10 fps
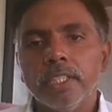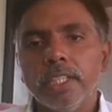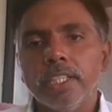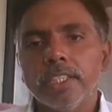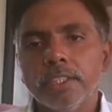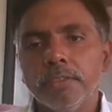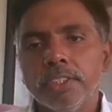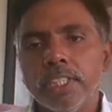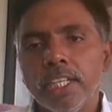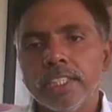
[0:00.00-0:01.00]
Like that we
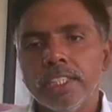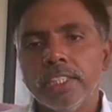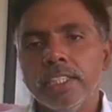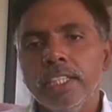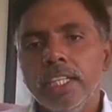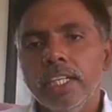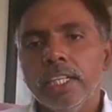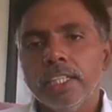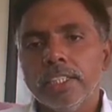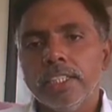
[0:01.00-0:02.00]
selected
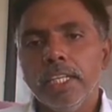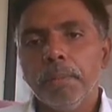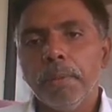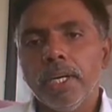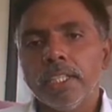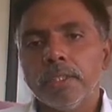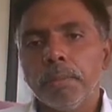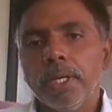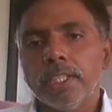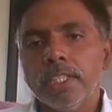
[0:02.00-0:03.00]
three paths,
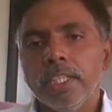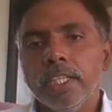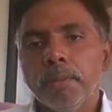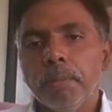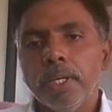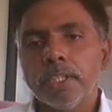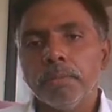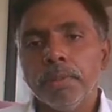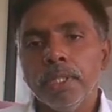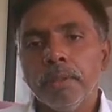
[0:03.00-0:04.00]
path A, path
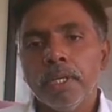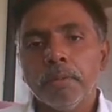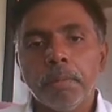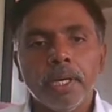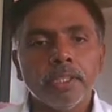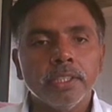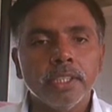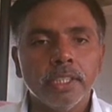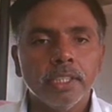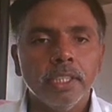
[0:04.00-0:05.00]
B and path
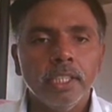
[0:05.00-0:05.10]
C.